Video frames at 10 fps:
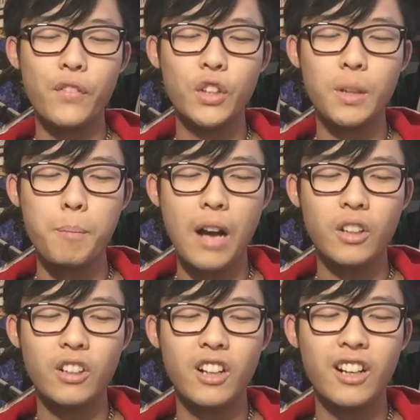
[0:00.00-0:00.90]
Fusion
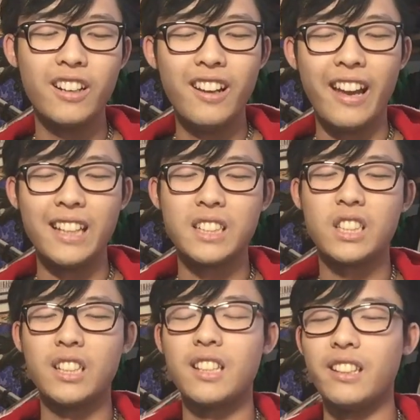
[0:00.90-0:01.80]
Bakugan as
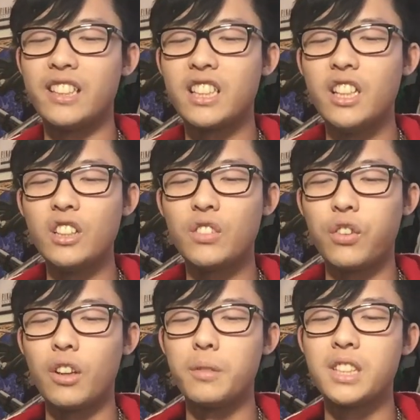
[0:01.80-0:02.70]
just an excuse
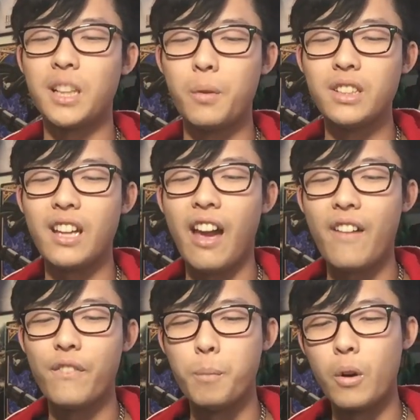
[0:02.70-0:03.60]
for someone to
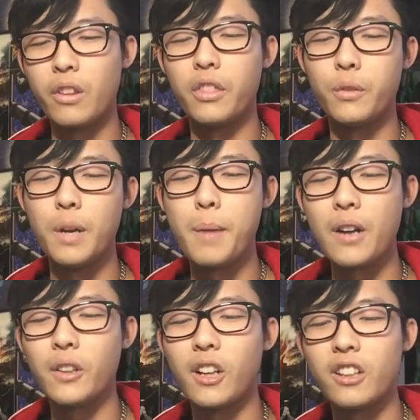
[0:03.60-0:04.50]
have more than 3
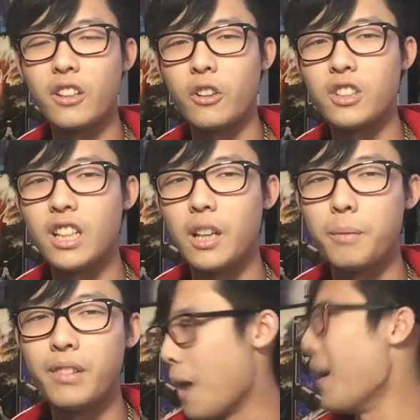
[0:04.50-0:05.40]
Bakugan on their
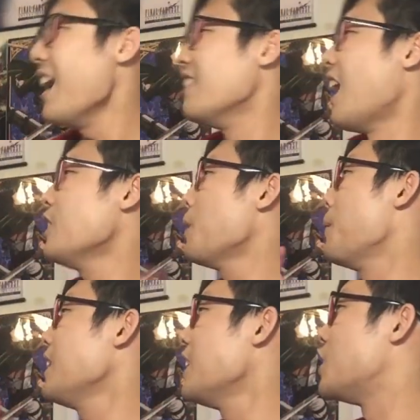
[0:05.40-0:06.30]
team. Am I allowed to
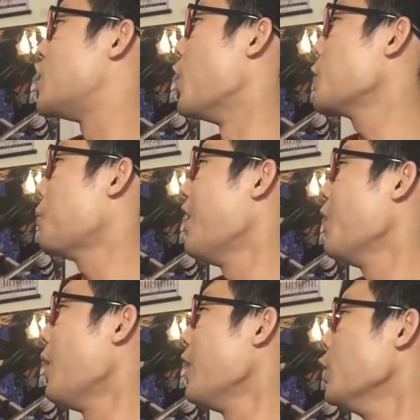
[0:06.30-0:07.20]
make these jokes, by
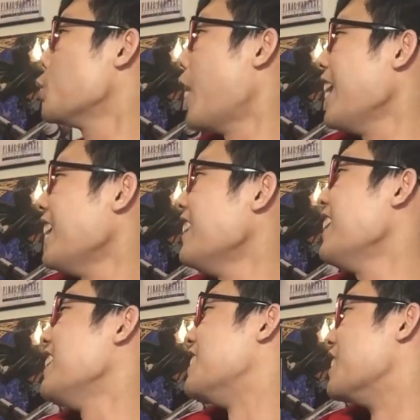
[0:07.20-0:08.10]
the way? Who's writing
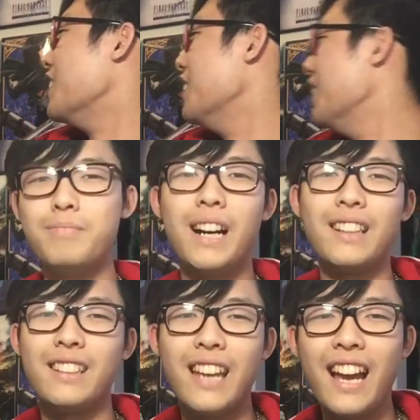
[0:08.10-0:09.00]
these?
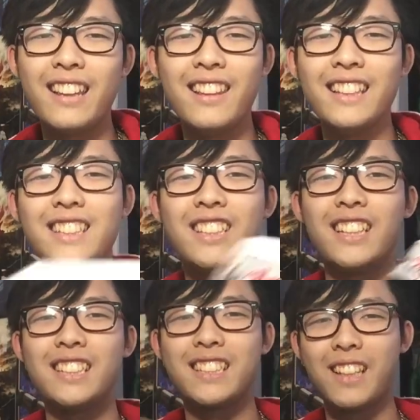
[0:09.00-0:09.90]
But yeah, let's
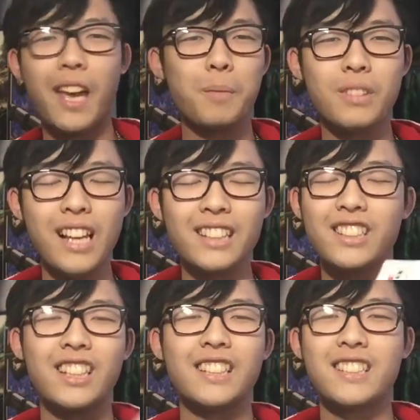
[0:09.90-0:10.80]
just
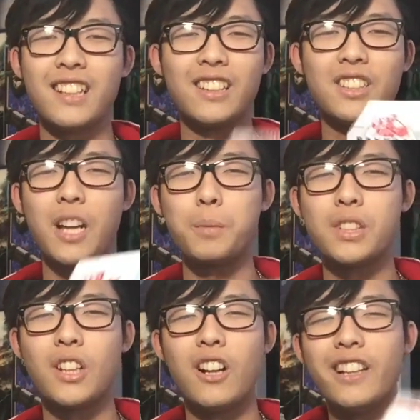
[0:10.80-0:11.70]
stop
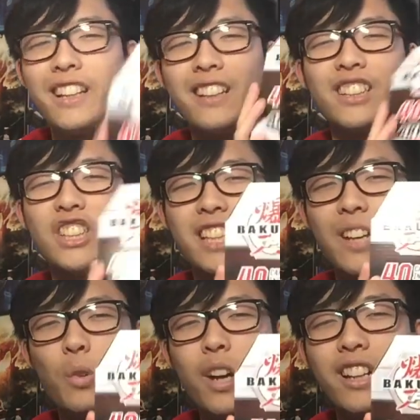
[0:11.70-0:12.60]
stalling and let's just
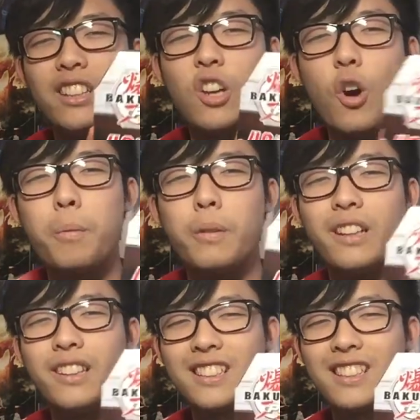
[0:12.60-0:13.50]
get right into
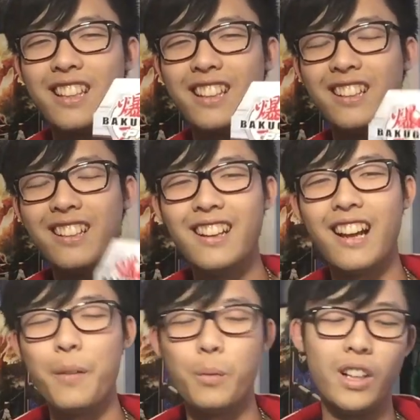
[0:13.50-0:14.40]
opening this thing.
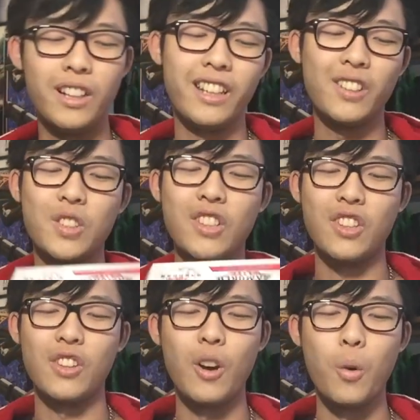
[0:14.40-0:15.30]
I'm really
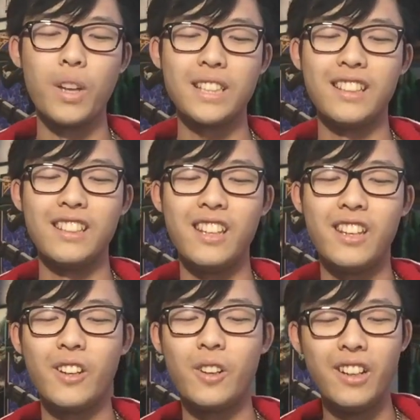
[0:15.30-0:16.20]
interested to know what's in
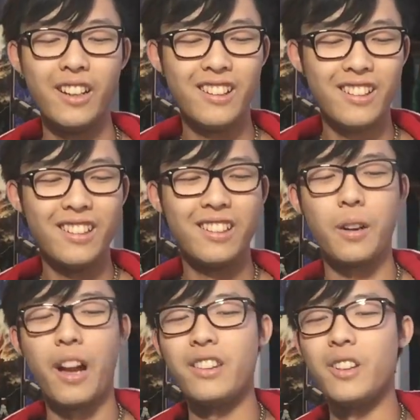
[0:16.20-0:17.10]
here.
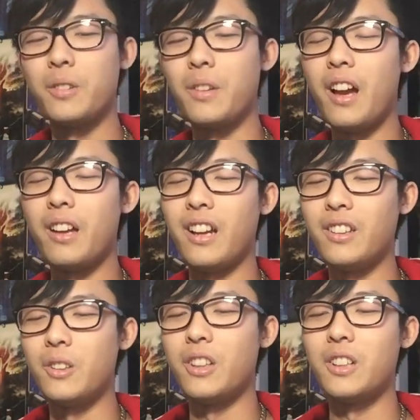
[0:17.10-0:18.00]
I know